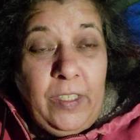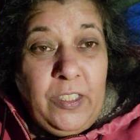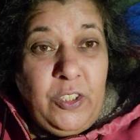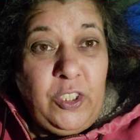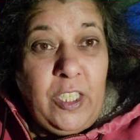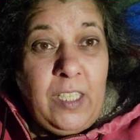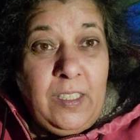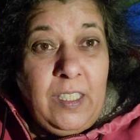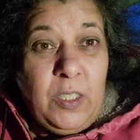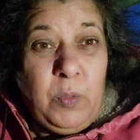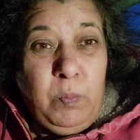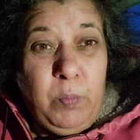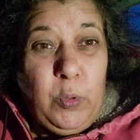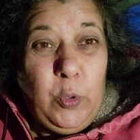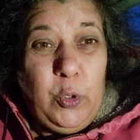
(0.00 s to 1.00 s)
and shut this
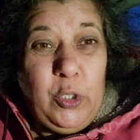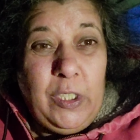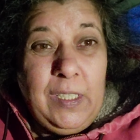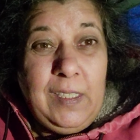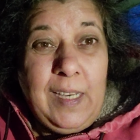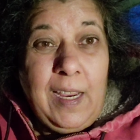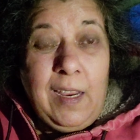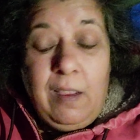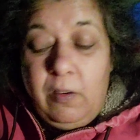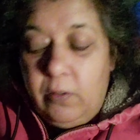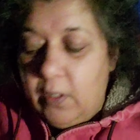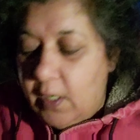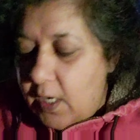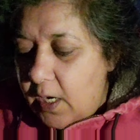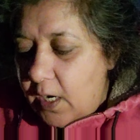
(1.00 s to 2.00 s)
bullshit down.
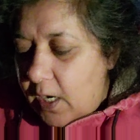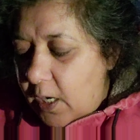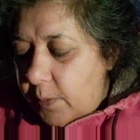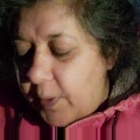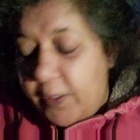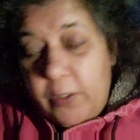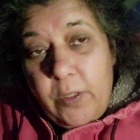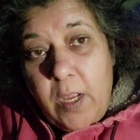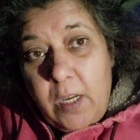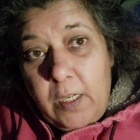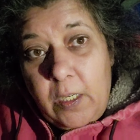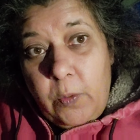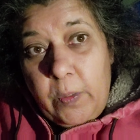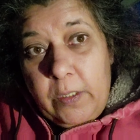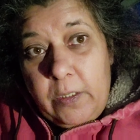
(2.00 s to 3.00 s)
But they're not
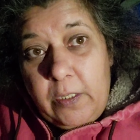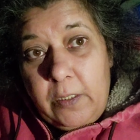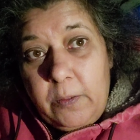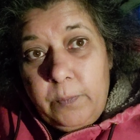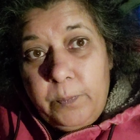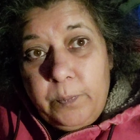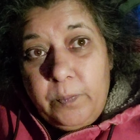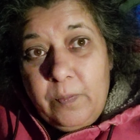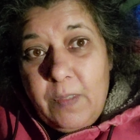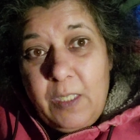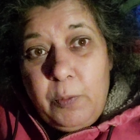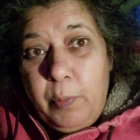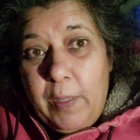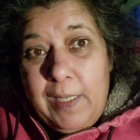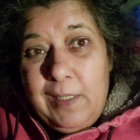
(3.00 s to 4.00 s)
going to. This
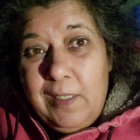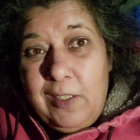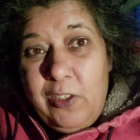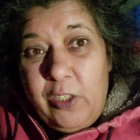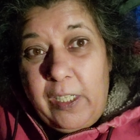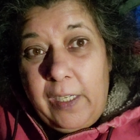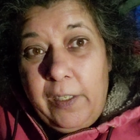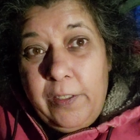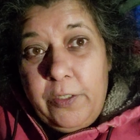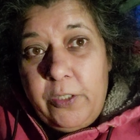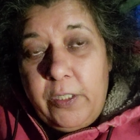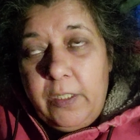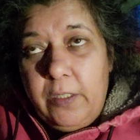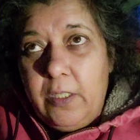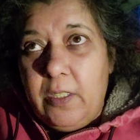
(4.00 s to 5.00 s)
place is cherished
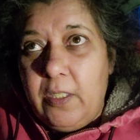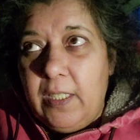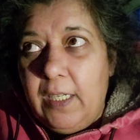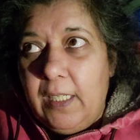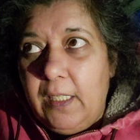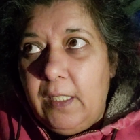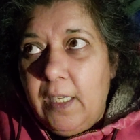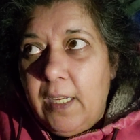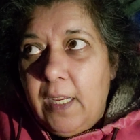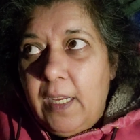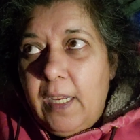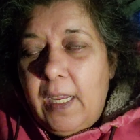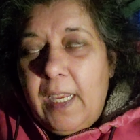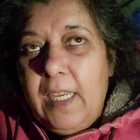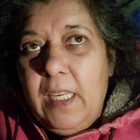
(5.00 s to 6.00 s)
in the city.
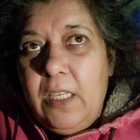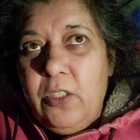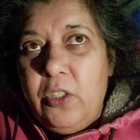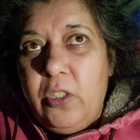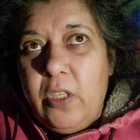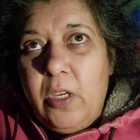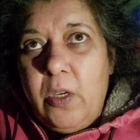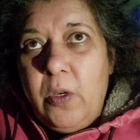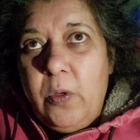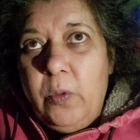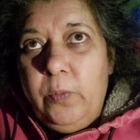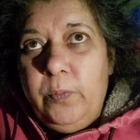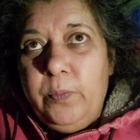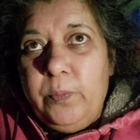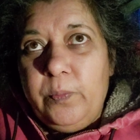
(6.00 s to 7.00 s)
And
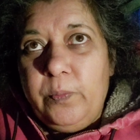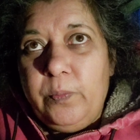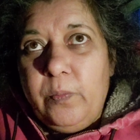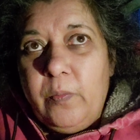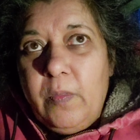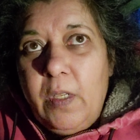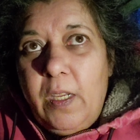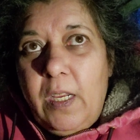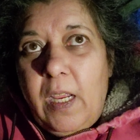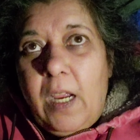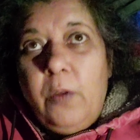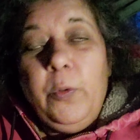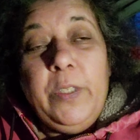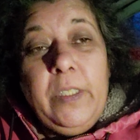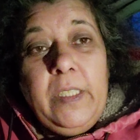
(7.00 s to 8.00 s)
so,
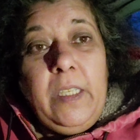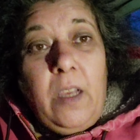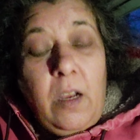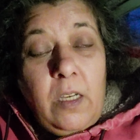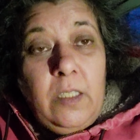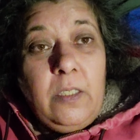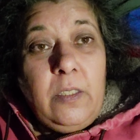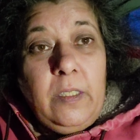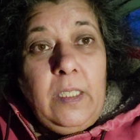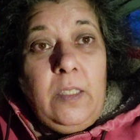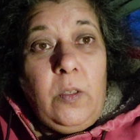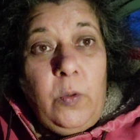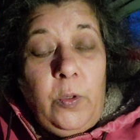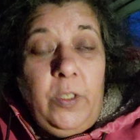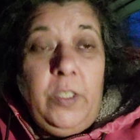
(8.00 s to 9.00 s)
really, honestly,
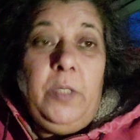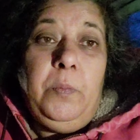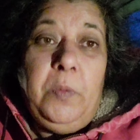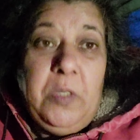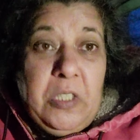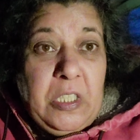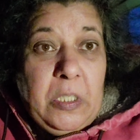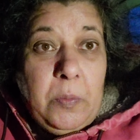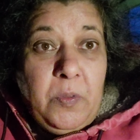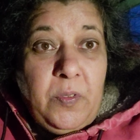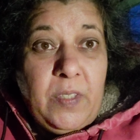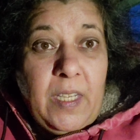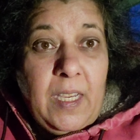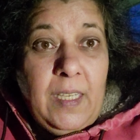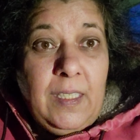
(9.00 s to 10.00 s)
the Oregon Museum of
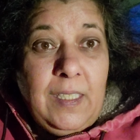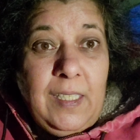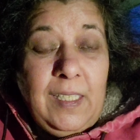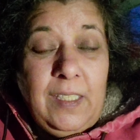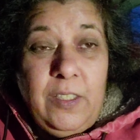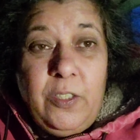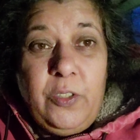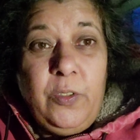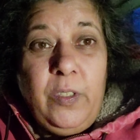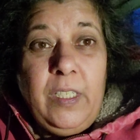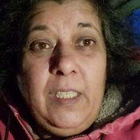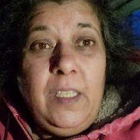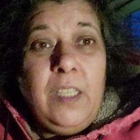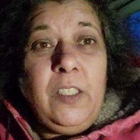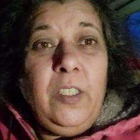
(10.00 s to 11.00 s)
Science and Industry,
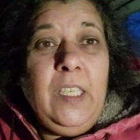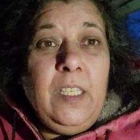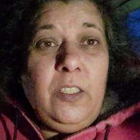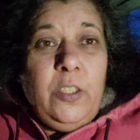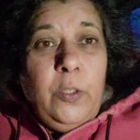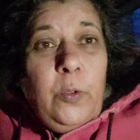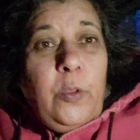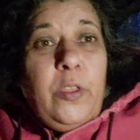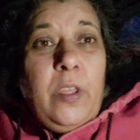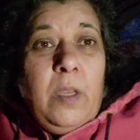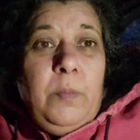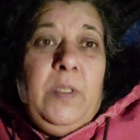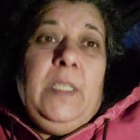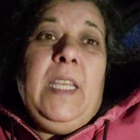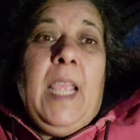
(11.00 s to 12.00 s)
you get two
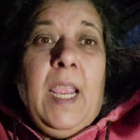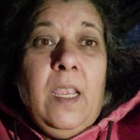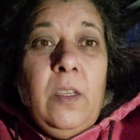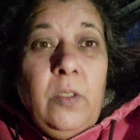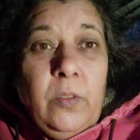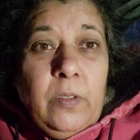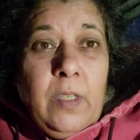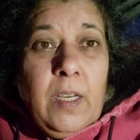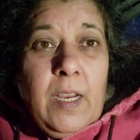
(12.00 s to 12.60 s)
thumbs down.